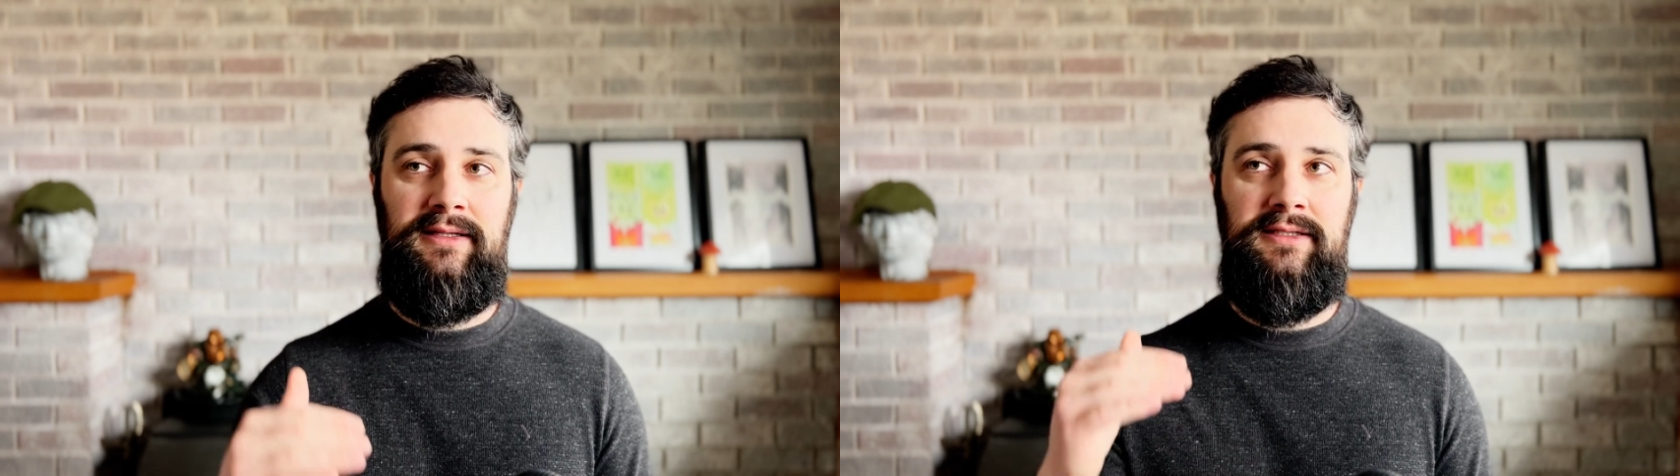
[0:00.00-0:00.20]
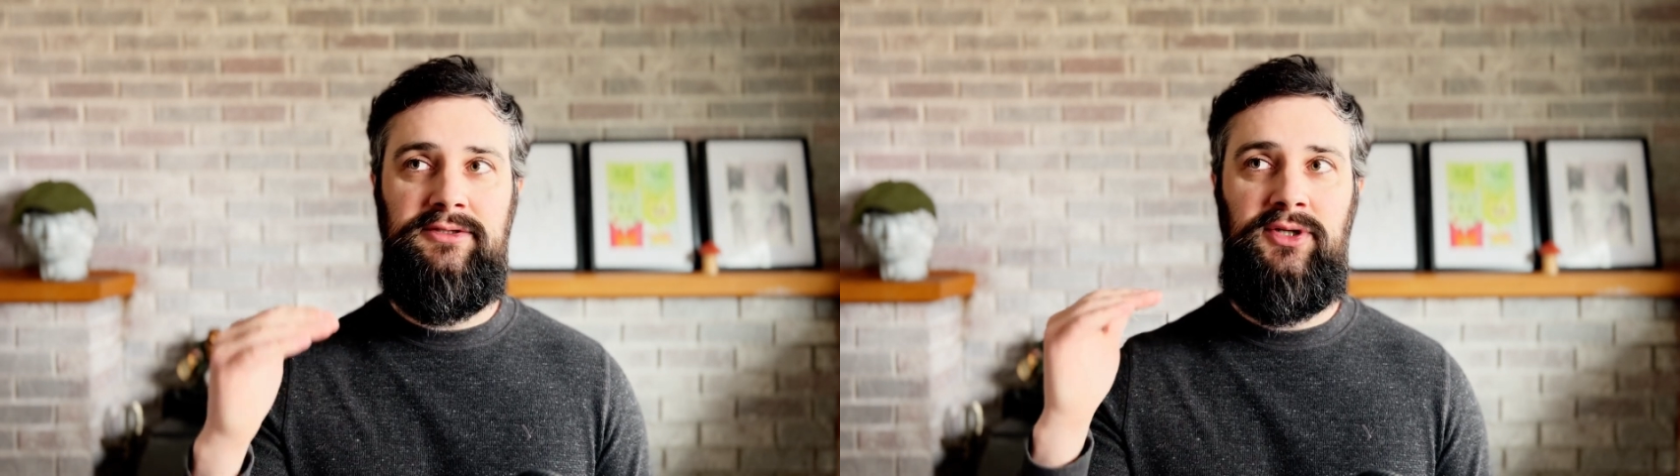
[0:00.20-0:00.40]

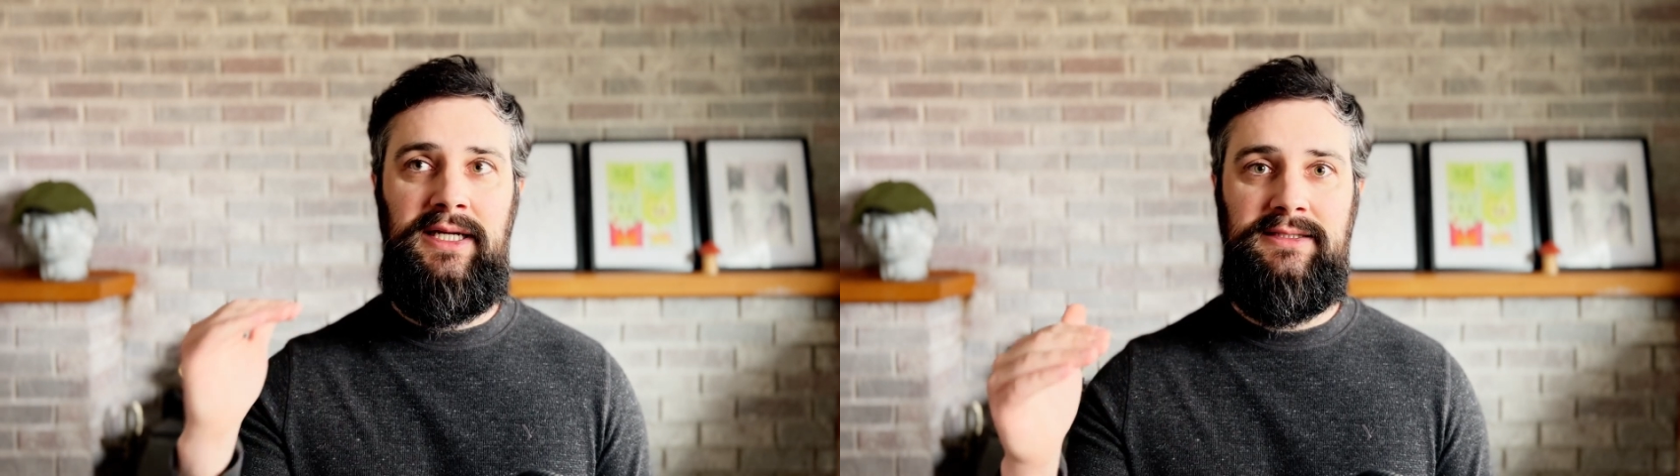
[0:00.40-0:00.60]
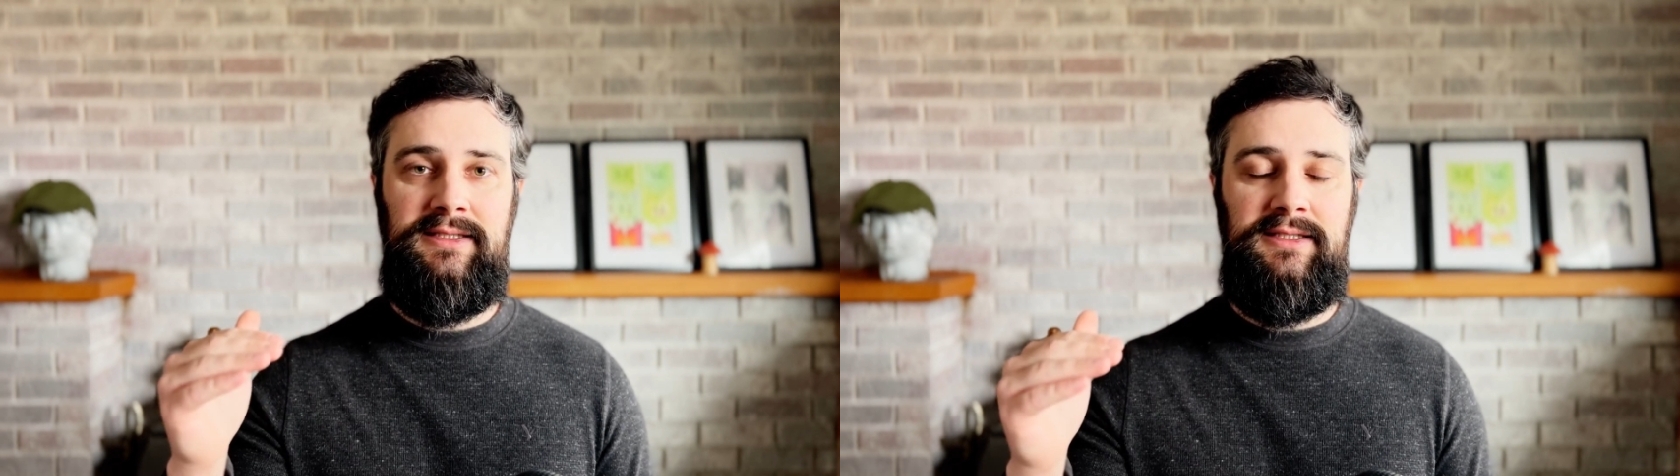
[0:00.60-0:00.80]
the
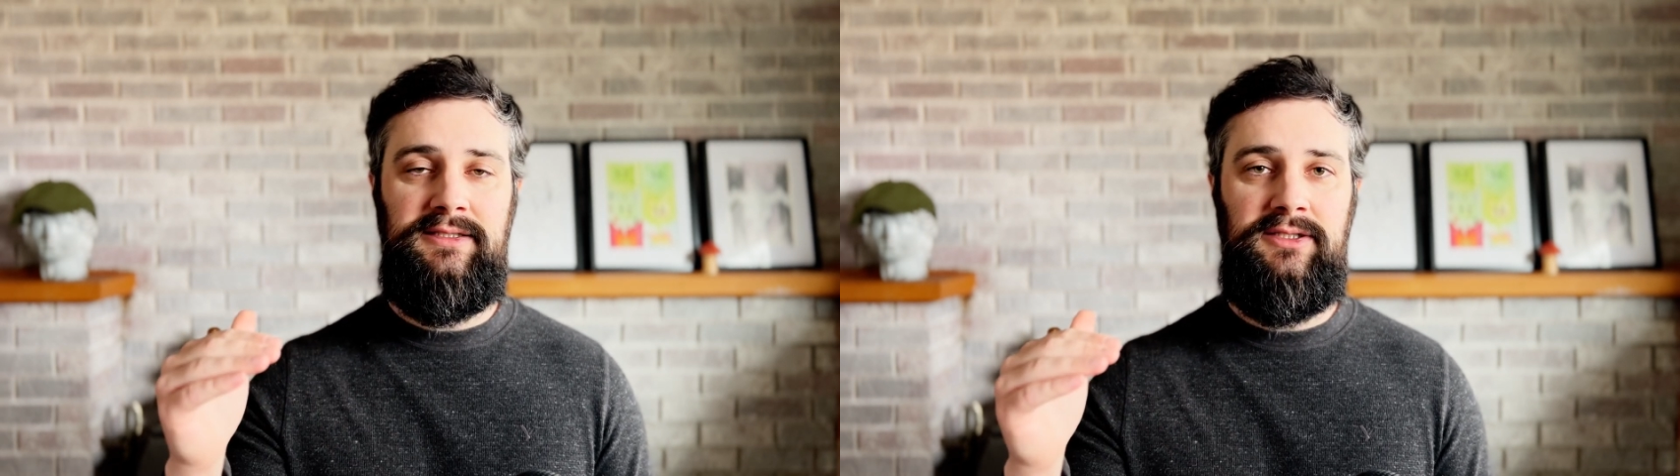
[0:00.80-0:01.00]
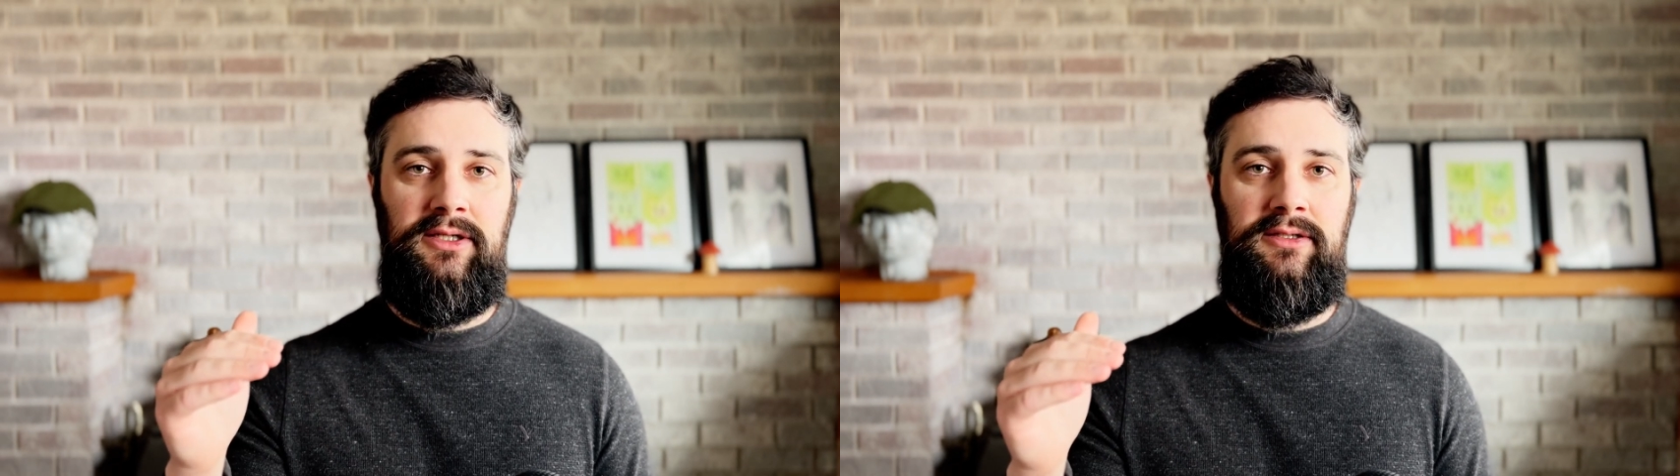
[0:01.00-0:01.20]
transiting
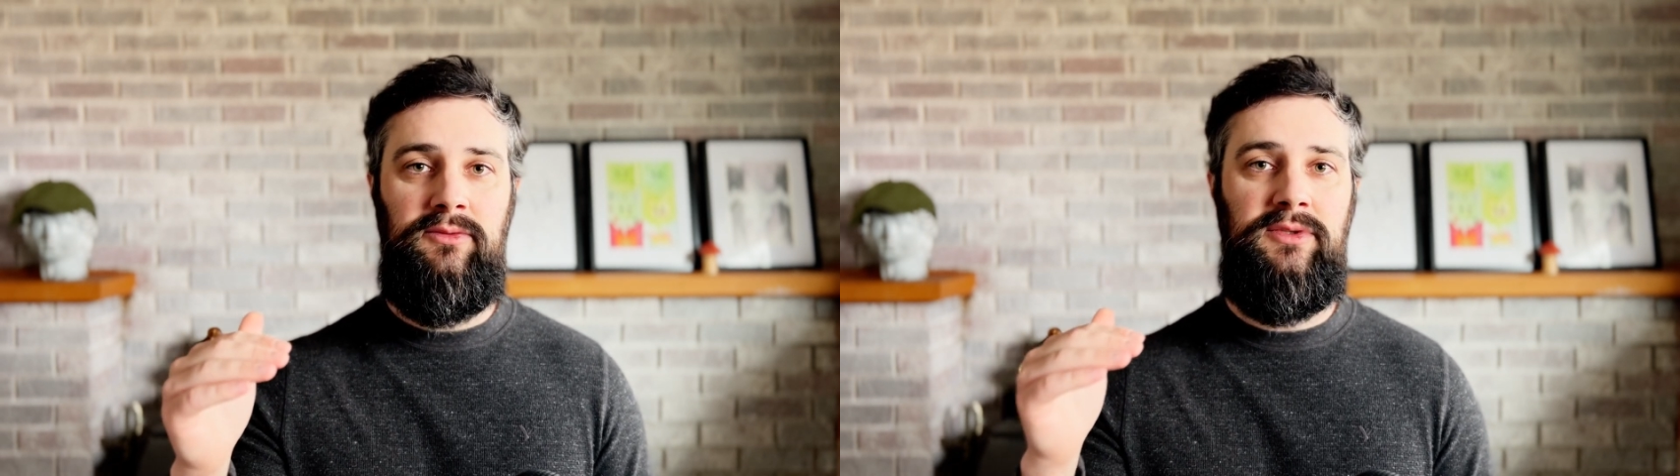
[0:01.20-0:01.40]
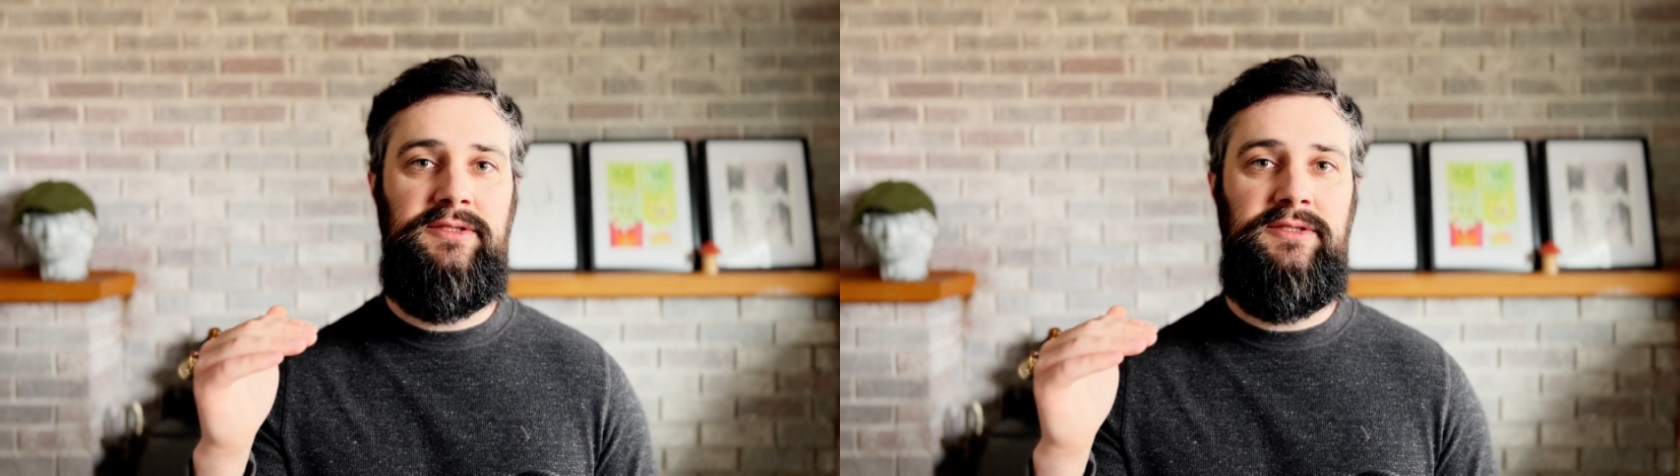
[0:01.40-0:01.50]
sun was